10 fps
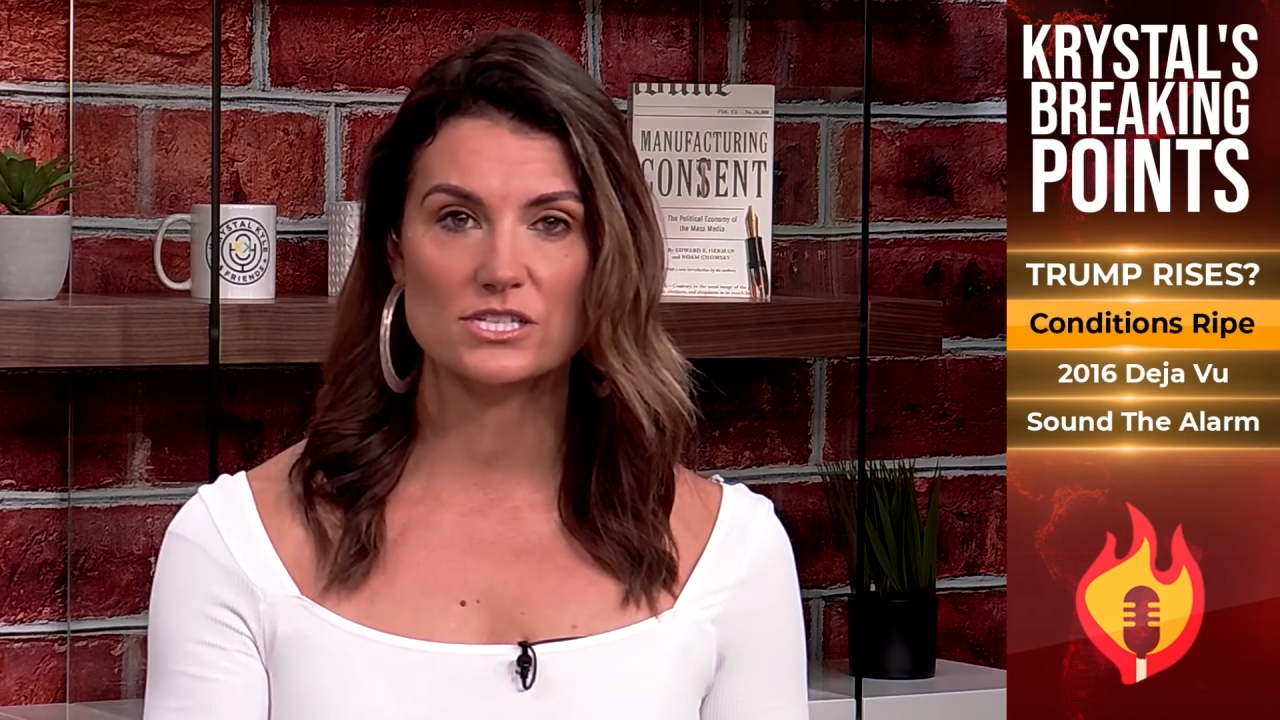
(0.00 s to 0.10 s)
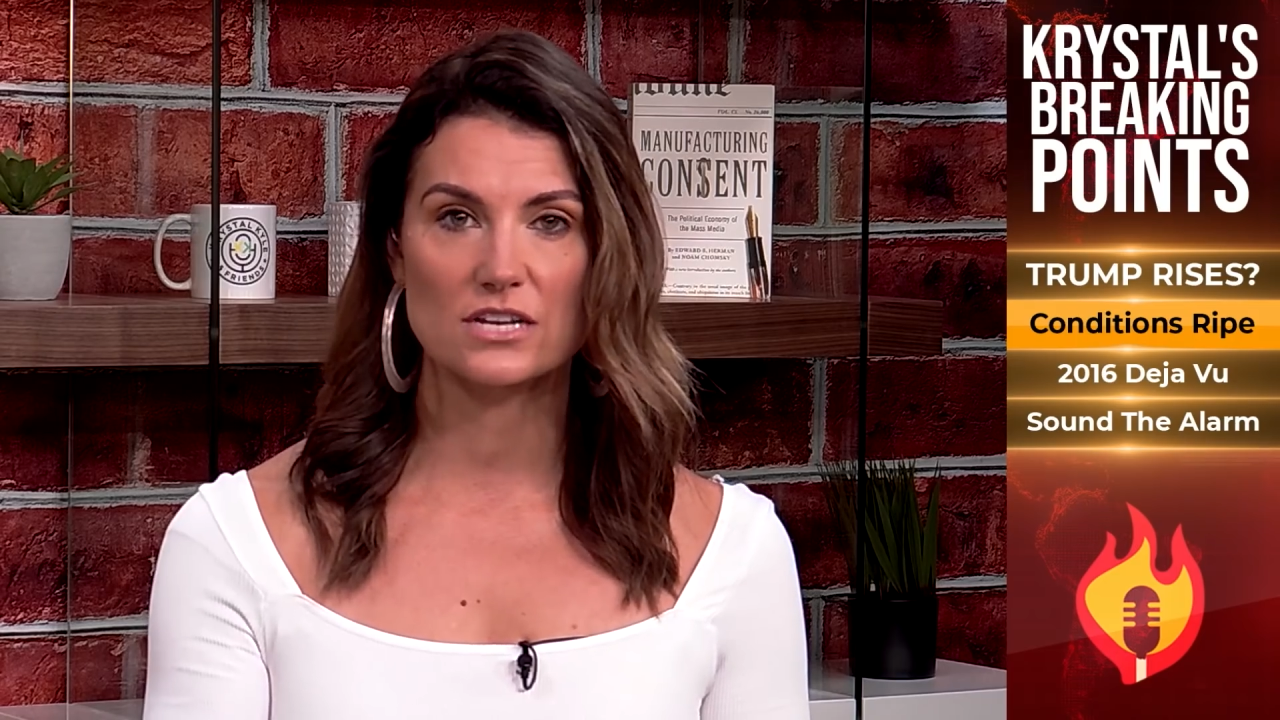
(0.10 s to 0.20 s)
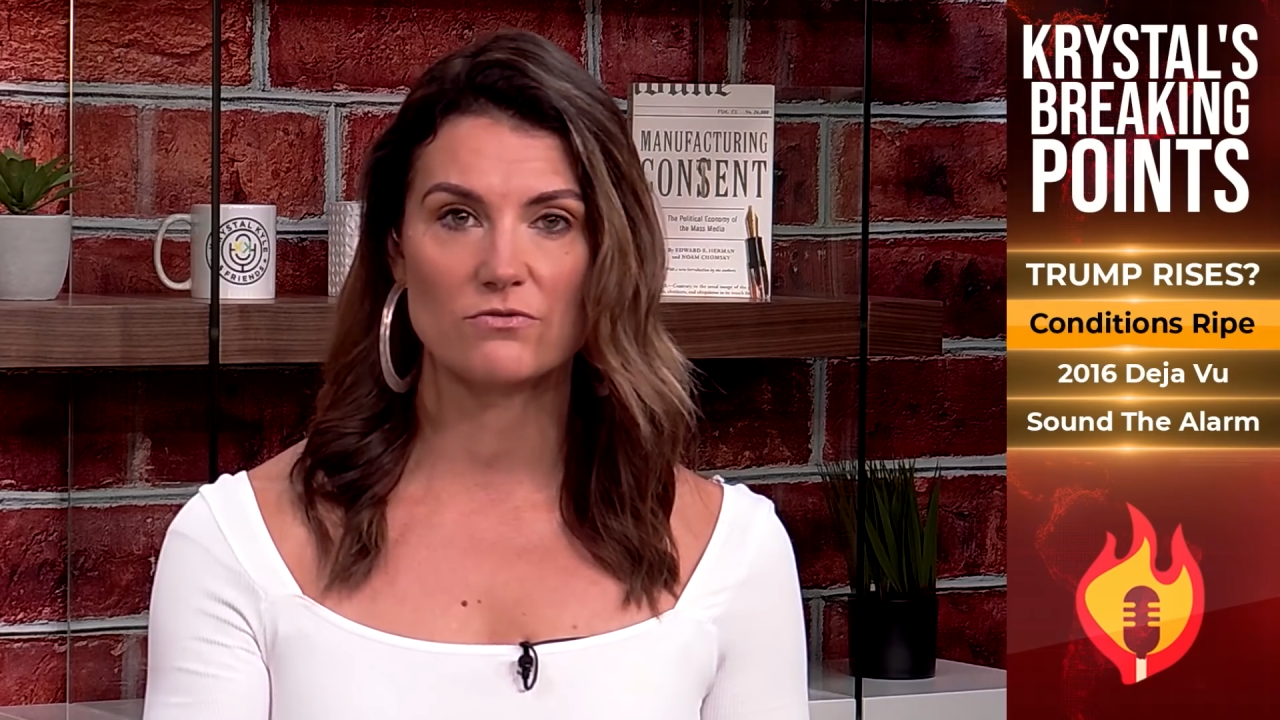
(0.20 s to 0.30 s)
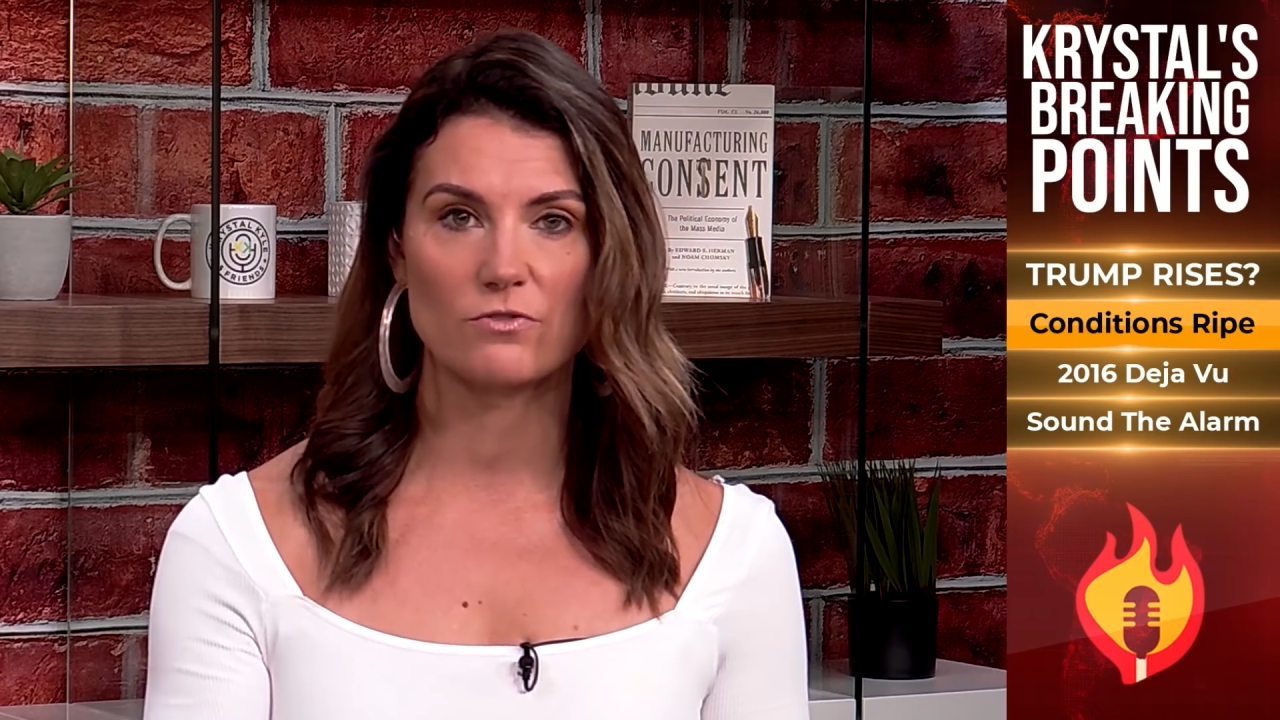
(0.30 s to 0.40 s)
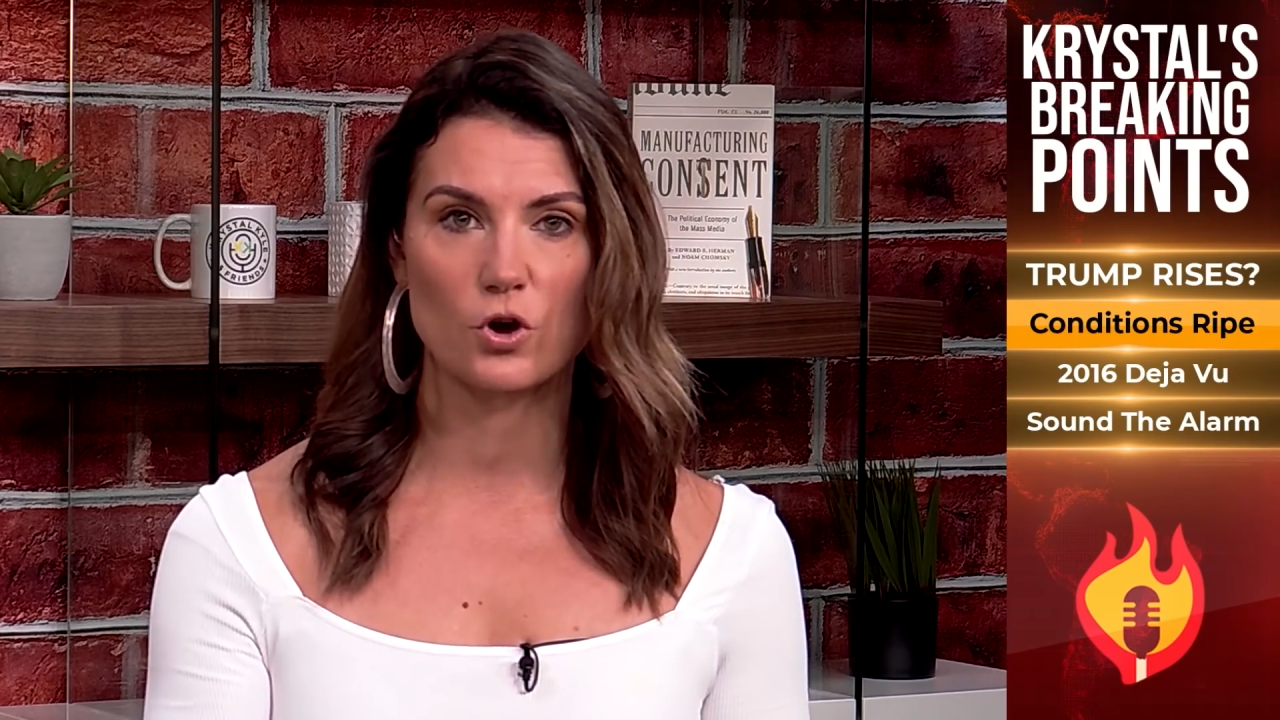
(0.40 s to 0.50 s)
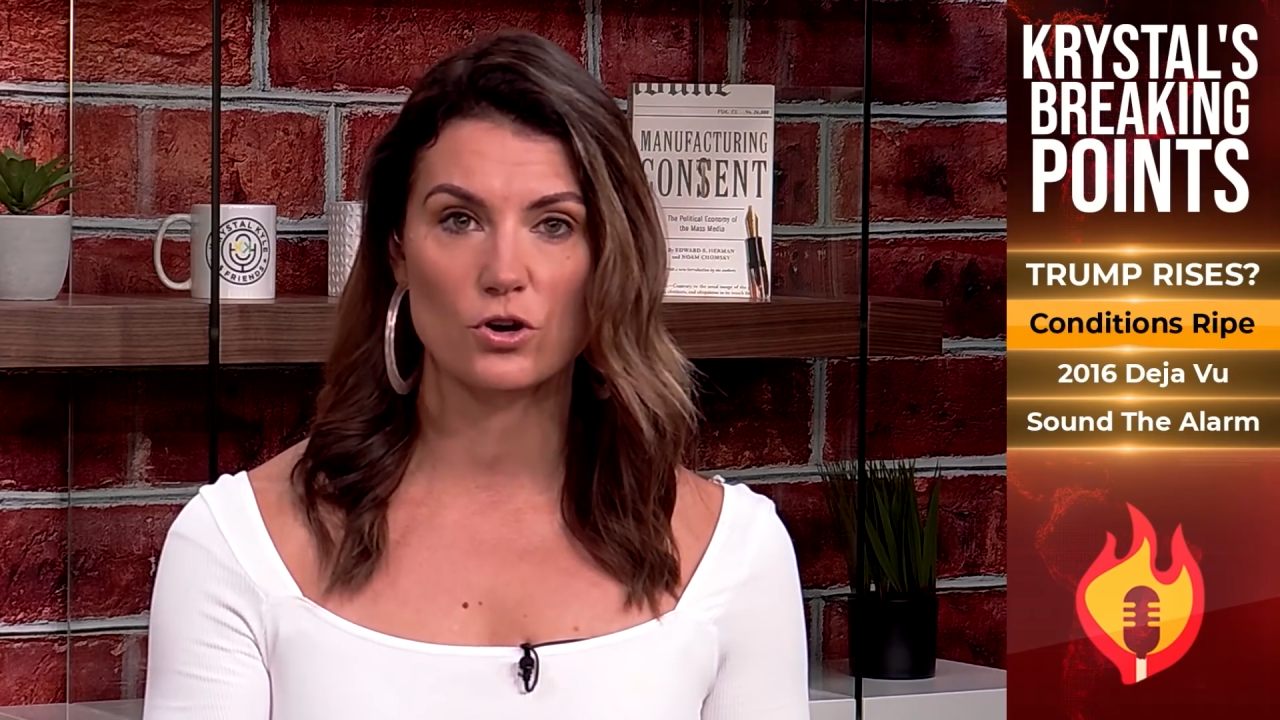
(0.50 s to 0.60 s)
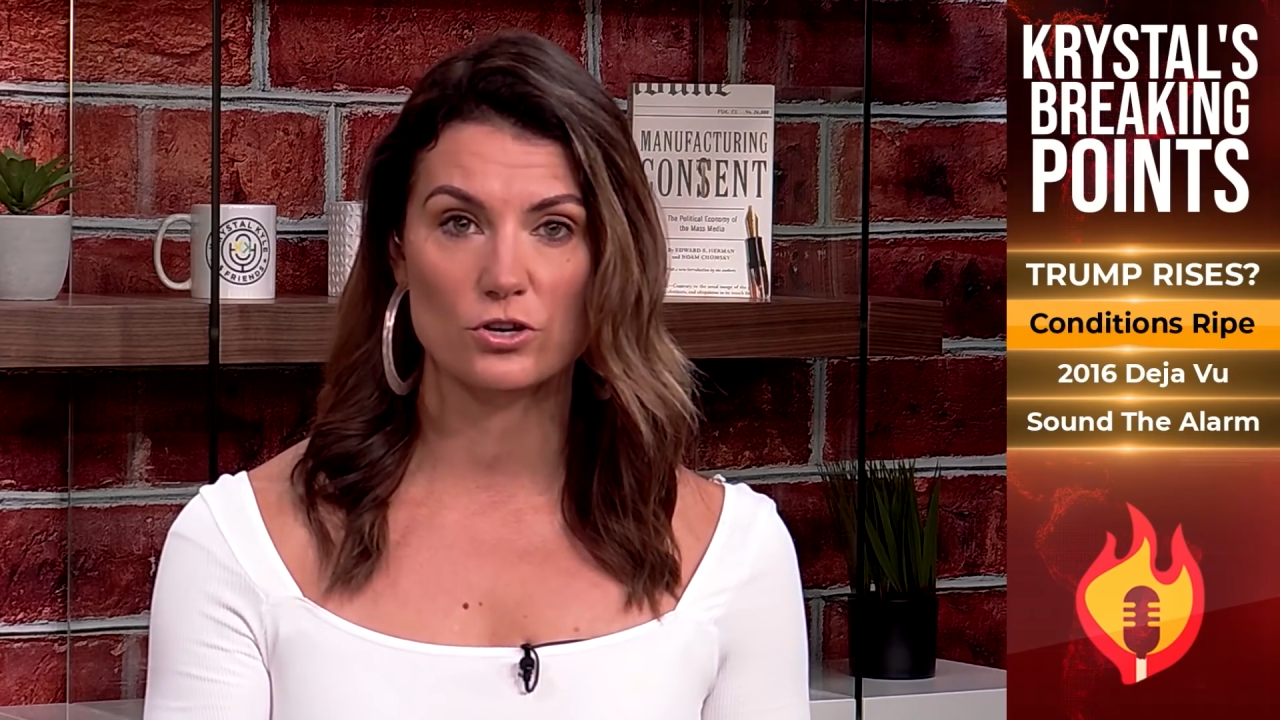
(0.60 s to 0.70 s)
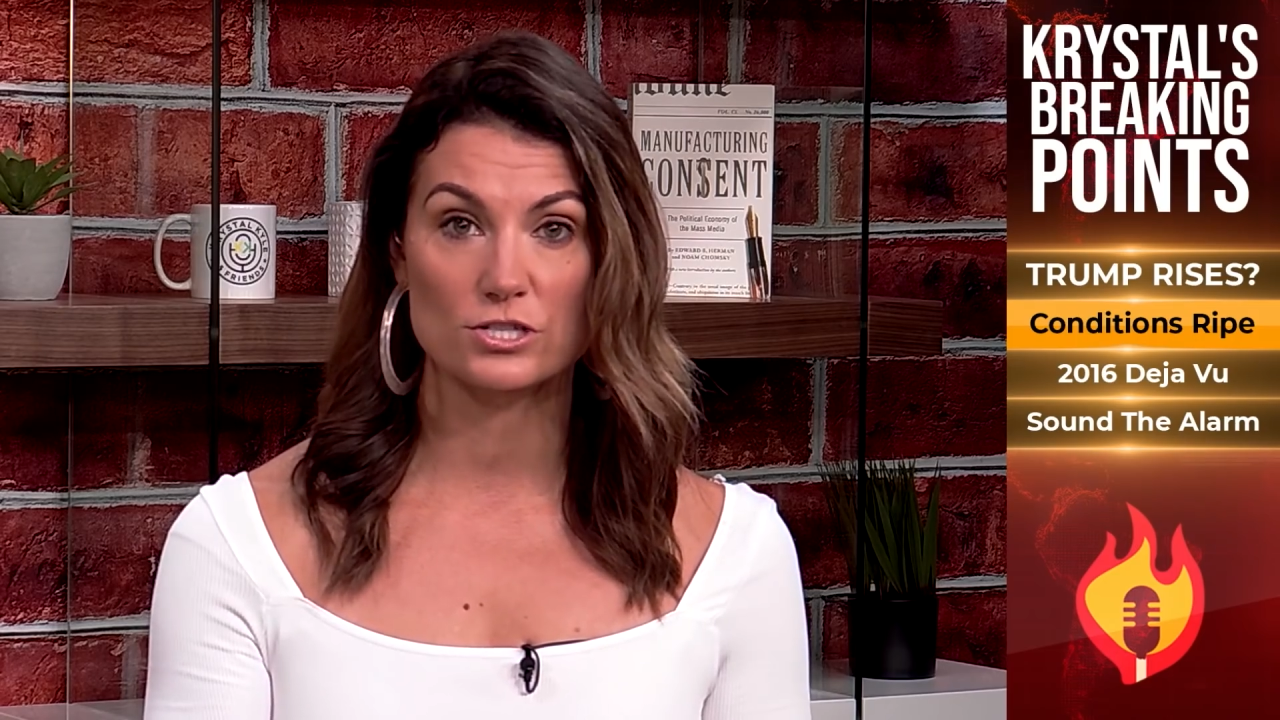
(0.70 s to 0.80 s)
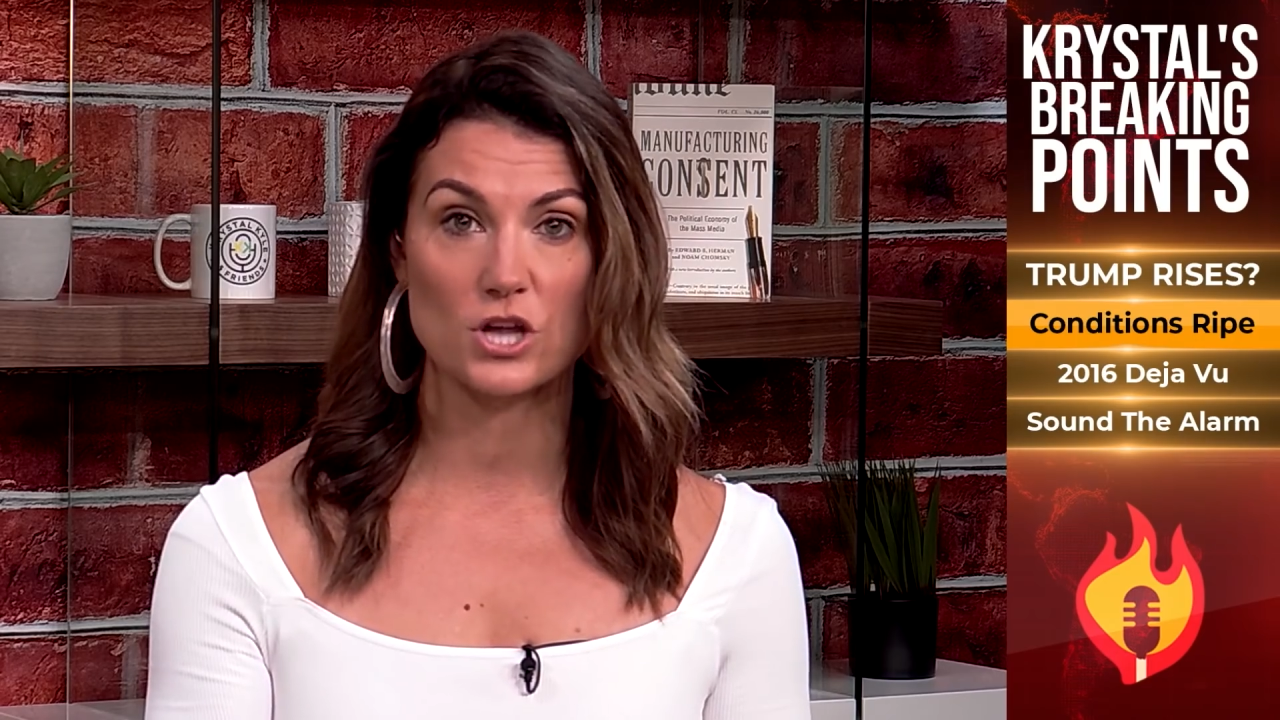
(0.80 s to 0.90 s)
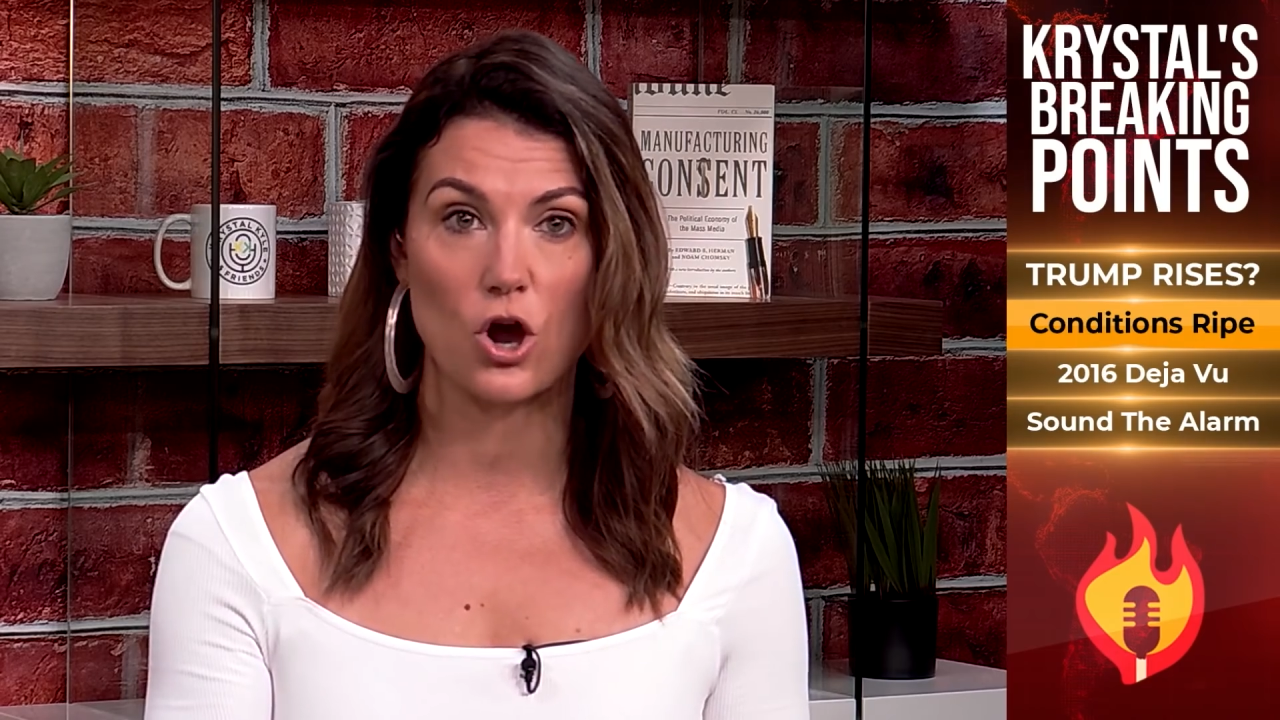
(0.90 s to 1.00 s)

in voters